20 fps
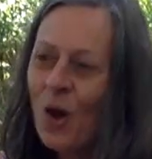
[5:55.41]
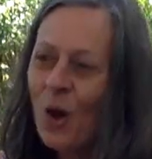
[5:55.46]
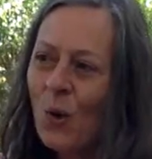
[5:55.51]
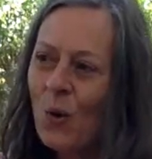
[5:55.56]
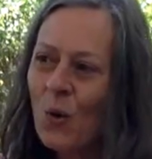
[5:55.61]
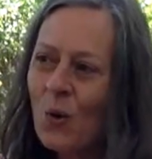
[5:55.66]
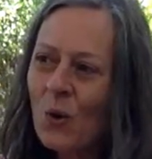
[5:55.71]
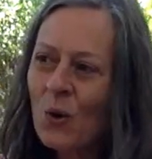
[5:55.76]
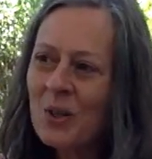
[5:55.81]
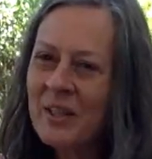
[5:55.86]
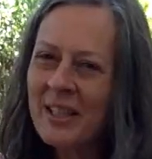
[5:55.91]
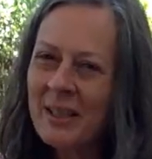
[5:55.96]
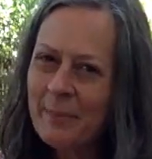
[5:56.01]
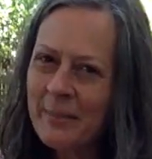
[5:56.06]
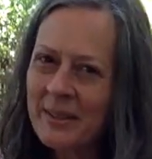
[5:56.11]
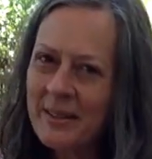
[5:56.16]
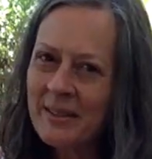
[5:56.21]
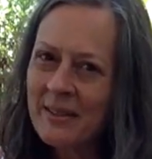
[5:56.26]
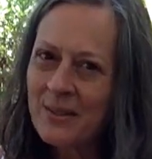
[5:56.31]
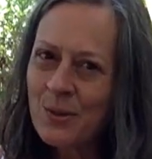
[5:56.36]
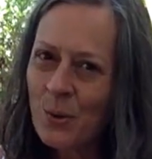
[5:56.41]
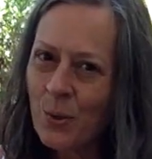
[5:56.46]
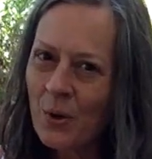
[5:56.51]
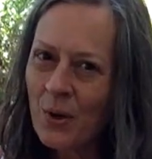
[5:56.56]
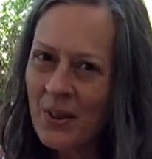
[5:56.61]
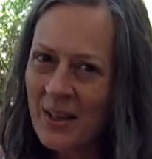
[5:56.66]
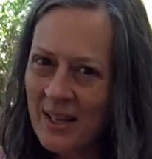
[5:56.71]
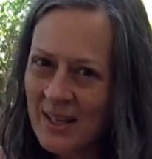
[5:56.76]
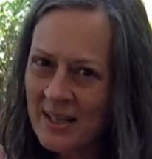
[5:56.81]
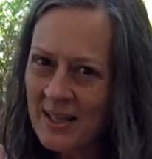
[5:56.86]
or demons or
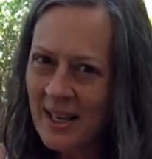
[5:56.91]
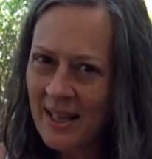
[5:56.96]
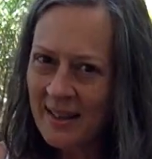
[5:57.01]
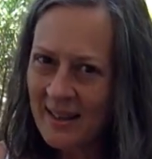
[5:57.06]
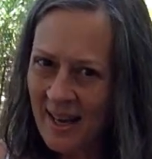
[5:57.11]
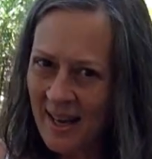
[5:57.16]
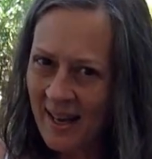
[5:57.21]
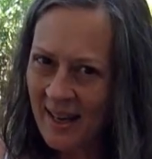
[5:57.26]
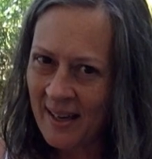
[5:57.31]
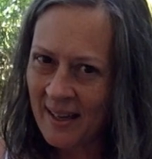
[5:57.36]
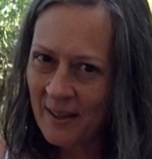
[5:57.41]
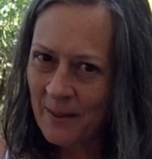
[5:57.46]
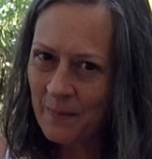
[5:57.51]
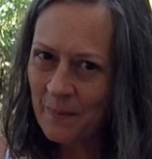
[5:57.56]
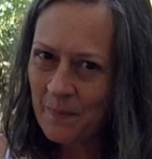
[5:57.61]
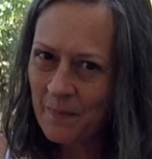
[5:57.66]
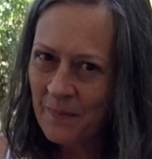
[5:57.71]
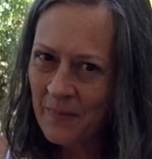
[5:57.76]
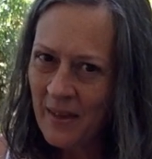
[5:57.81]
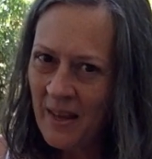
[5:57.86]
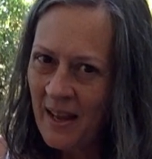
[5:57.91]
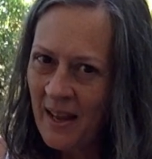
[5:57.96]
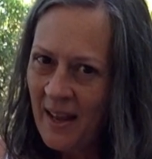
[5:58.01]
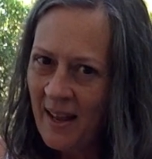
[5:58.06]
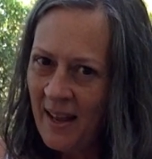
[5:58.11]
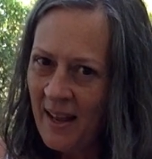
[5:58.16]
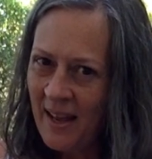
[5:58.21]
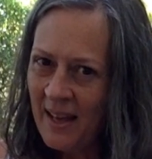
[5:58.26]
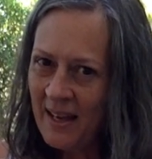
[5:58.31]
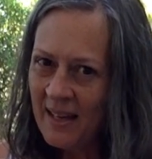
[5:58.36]
things like that.
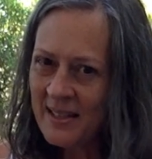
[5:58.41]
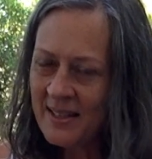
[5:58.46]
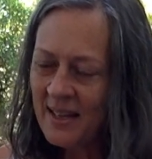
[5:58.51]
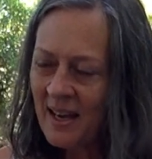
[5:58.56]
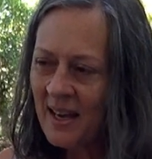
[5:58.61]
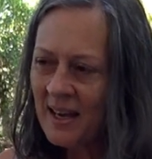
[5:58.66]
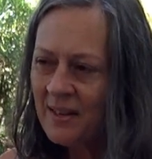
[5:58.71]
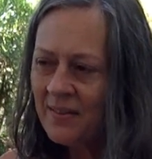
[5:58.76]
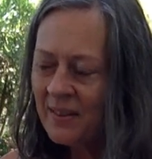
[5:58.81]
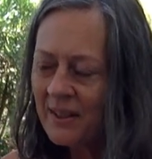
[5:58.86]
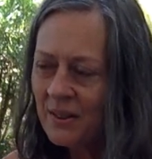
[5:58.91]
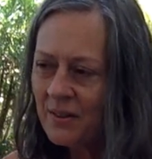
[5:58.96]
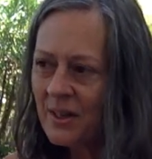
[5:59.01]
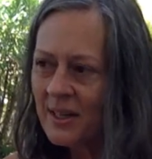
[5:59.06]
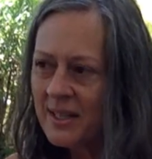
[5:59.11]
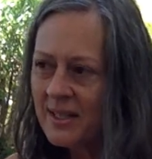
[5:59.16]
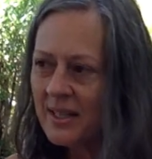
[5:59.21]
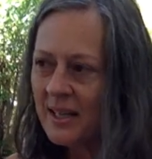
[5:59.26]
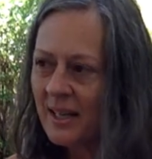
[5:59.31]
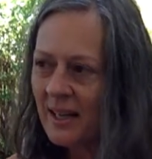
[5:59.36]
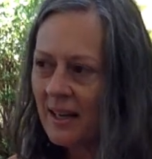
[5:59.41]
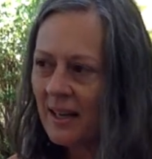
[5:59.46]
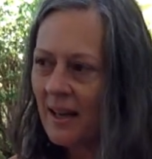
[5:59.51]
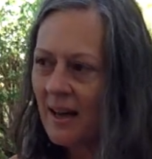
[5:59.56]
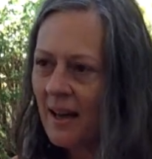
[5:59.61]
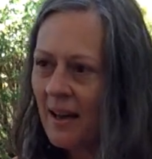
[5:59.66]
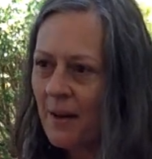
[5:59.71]
And it's kind of interesting.